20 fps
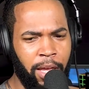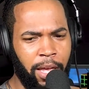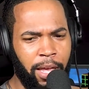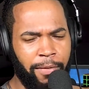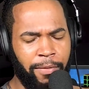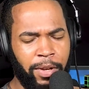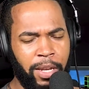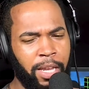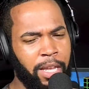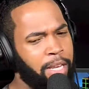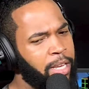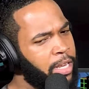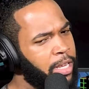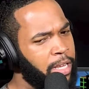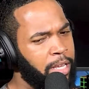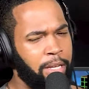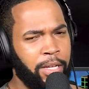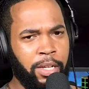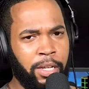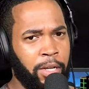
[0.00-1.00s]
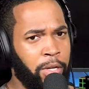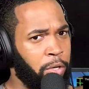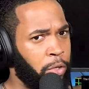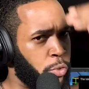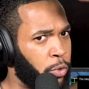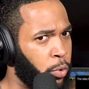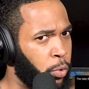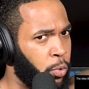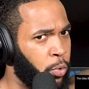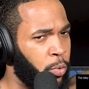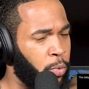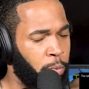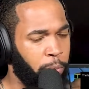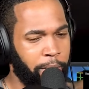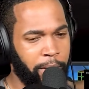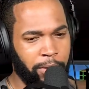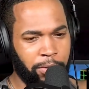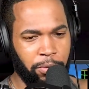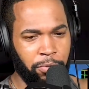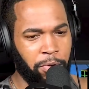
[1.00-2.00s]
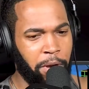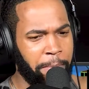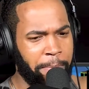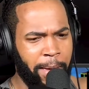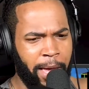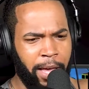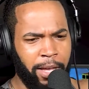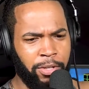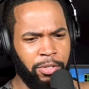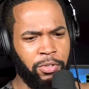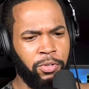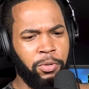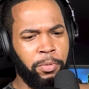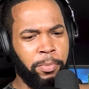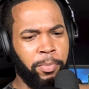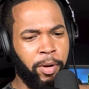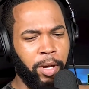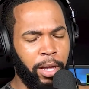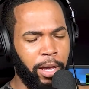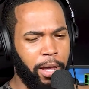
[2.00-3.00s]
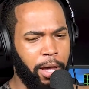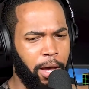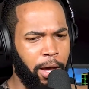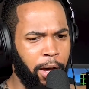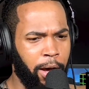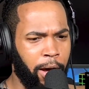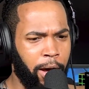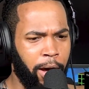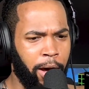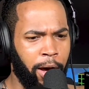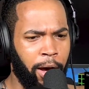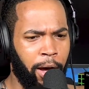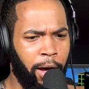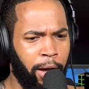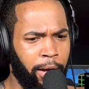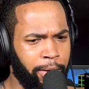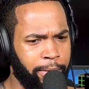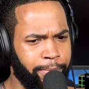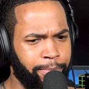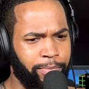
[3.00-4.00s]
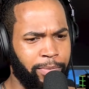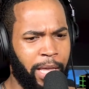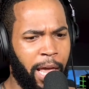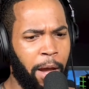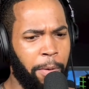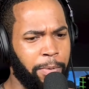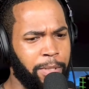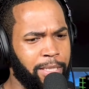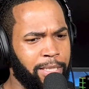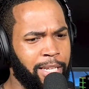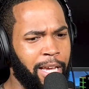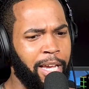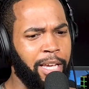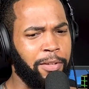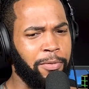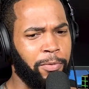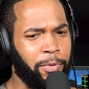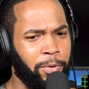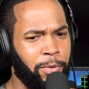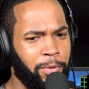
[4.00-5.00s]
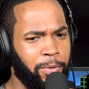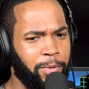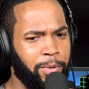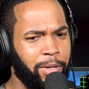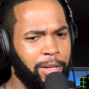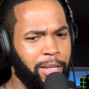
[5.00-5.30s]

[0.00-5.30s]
If it didn't, whew, went straight past you, but that was tasteful.